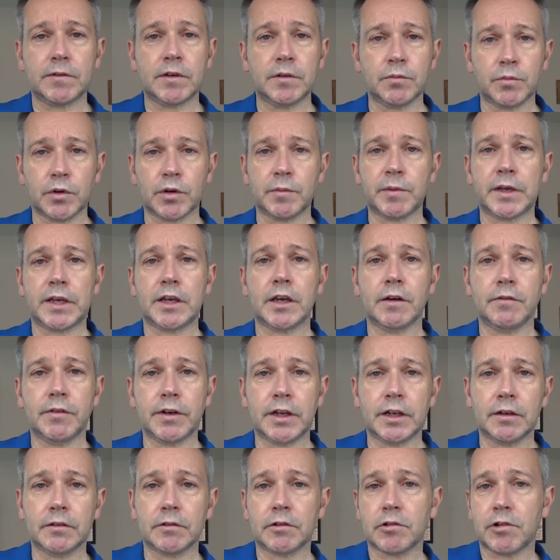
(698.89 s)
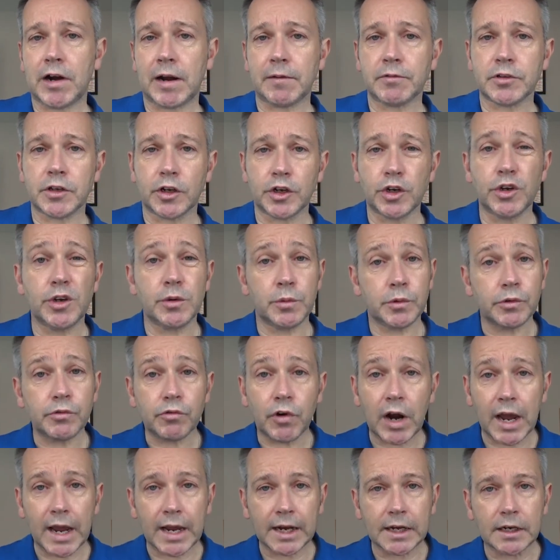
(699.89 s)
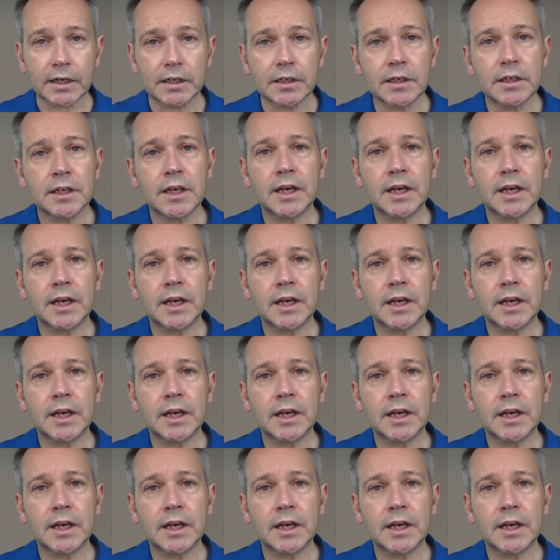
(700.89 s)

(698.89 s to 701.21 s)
Didn't want to be covered in cracks, I knew it would rain,